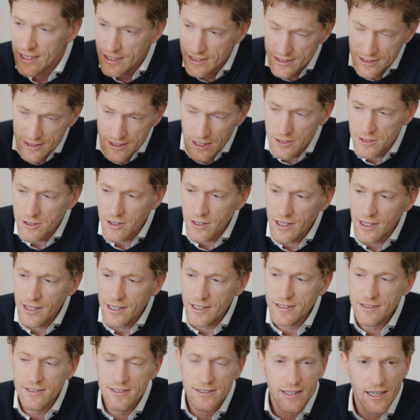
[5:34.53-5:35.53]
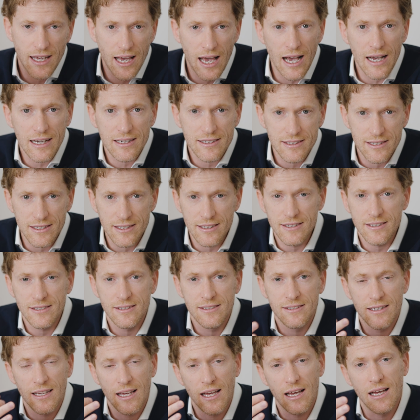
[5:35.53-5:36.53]
center lines,
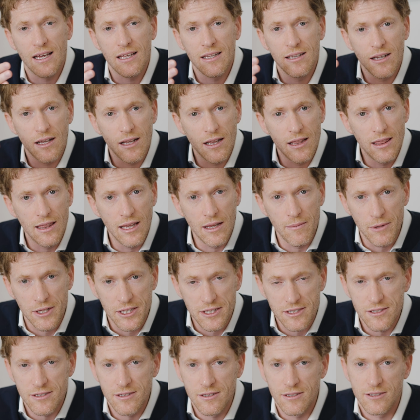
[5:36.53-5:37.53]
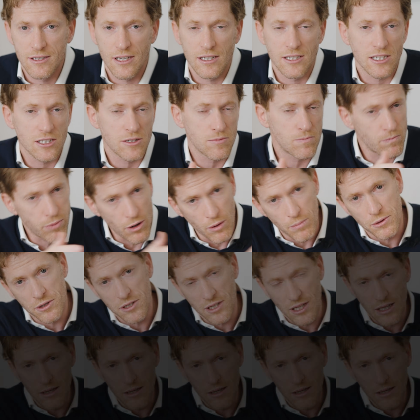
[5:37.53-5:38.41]
axes, and limits, such as property